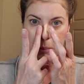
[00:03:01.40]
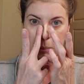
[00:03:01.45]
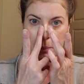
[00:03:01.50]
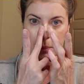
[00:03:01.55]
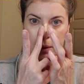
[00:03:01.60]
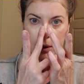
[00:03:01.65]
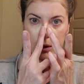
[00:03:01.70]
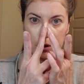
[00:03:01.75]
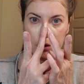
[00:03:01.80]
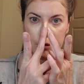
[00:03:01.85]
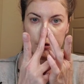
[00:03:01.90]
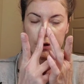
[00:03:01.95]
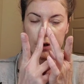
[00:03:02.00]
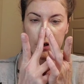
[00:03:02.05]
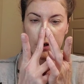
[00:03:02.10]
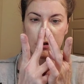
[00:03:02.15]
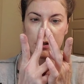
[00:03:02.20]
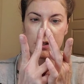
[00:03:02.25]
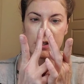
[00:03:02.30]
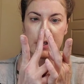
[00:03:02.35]
to put your
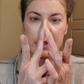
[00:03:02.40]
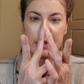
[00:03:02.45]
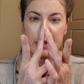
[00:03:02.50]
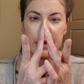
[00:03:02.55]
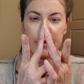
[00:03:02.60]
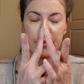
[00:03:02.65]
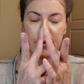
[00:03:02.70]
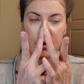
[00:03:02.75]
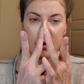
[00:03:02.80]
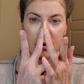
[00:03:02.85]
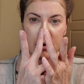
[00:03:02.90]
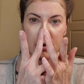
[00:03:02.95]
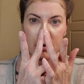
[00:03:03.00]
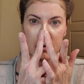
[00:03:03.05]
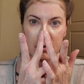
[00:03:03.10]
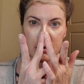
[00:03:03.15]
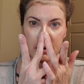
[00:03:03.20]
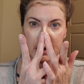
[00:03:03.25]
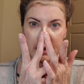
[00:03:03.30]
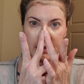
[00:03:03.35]
fingers together
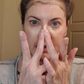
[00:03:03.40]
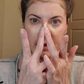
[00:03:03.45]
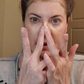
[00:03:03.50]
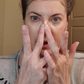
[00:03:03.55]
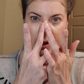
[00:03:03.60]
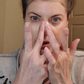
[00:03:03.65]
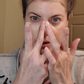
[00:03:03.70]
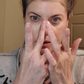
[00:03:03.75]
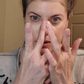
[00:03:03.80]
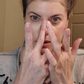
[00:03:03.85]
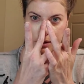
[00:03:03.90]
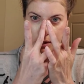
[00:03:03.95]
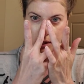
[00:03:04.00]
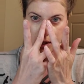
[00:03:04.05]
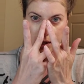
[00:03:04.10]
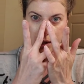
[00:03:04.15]
like this,